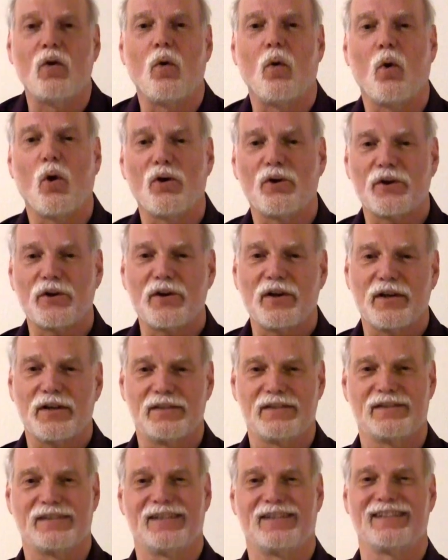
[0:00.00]
Order.
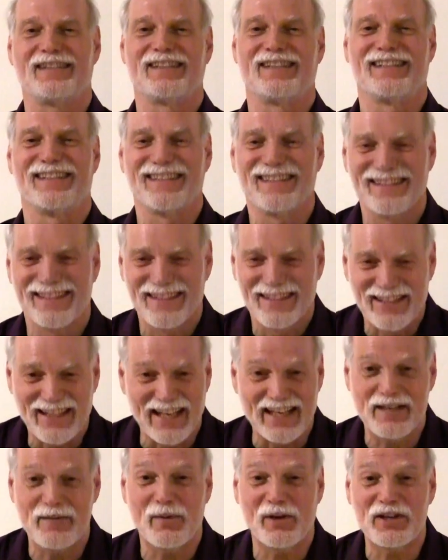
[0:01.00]

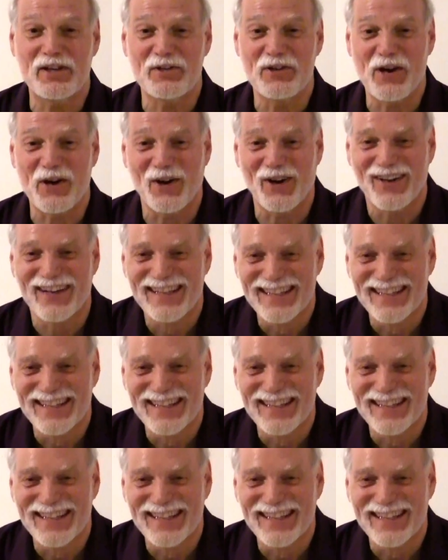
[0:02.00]
Anyone you know?